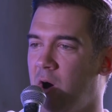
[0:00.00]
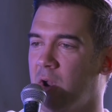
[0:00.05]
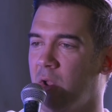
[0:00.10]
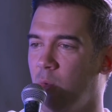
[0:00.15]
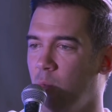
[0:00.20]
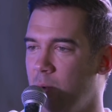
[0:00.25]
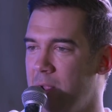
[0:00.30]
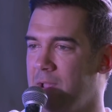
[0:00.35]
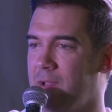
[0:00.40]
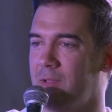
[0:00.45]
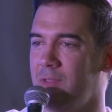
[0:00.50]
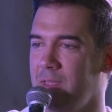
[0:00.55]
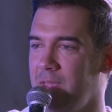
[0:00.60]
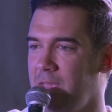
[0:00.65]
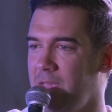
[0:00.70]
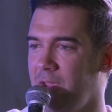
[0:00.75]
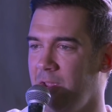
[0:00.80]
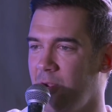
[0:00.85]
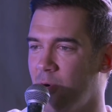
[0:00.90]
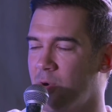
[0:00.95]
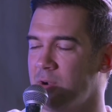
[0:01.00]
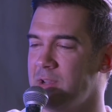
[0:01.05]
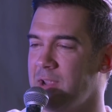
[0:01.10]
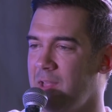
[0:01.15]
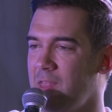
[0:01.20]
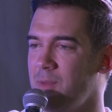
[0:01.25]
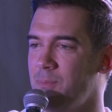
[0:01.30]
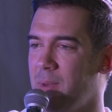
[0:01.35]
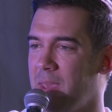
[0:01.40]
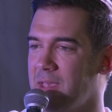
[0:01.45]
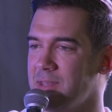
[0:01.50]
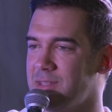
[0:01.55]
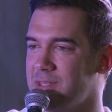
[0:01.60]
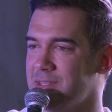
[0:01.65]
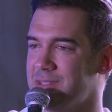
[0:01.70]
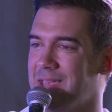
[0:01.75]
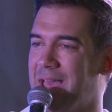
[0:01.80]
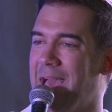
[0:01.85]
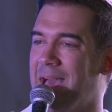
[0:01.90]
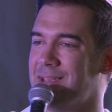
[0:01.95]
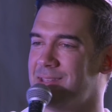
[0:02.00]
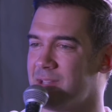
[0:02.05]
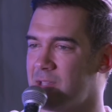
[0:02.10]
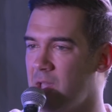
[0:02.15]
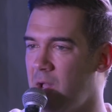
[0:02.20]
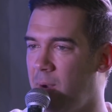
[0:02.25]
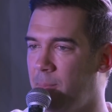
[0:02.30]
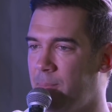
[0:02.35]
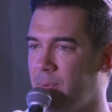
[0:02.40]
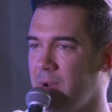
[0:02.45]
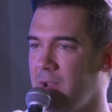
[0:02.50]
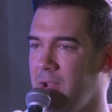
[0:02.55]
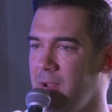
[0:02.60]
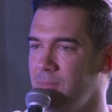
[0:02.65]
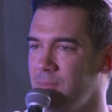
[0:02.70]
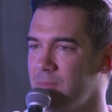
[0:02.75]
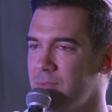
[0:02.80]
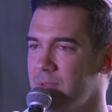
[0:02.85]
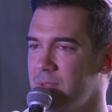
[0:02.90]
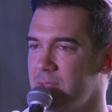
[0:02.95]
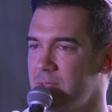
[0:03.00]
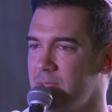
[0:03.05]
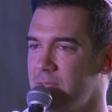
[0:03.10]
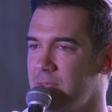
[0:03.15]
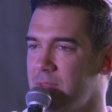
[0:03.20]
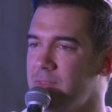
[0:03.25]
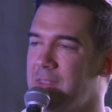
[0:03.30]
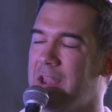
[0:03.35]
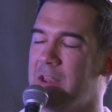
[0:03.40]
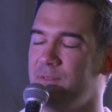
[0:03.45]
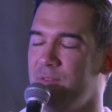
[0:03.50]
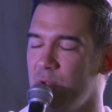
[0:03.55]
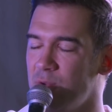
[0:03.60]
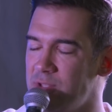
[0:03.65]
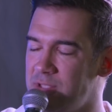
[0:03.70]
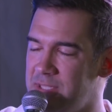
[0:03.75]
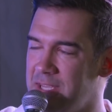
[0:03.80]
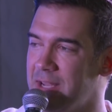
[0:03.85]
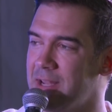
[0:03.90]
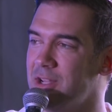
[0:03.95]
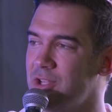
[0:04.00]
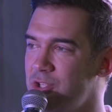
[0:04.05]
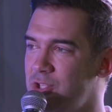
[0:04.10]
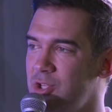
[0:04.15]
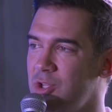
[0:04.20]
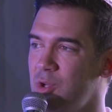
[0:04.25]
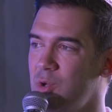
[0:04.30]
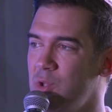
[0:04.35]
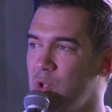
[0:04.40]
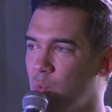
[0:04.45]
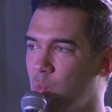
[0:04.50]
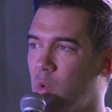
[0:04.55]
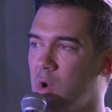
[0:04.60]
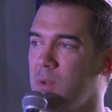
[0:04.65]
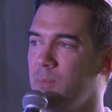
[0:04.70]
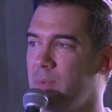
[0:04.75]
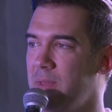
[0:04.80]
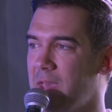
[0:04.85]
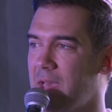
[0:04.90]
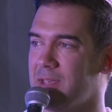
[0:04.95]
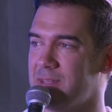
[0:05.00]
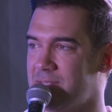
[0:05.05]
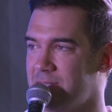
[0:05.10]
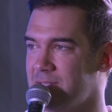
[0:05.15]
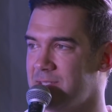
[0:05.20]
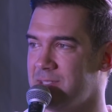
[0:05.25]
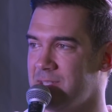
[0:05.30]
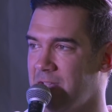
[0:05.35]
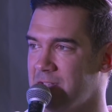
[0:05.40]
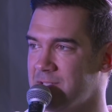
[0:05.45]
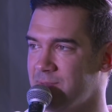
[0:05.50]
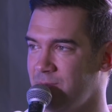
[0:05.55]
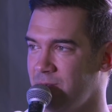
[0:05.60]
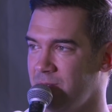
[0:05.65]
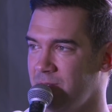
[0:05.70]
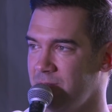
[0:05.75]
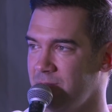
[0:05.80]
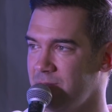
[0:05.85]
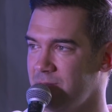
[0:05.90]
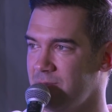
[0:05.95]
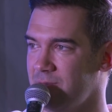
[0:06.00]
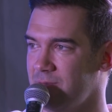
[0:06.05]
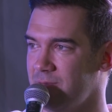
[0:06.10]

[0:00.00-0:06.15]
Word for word: on a weekly or daily basis as a company that if you didn't do, you wouldn't be as successful?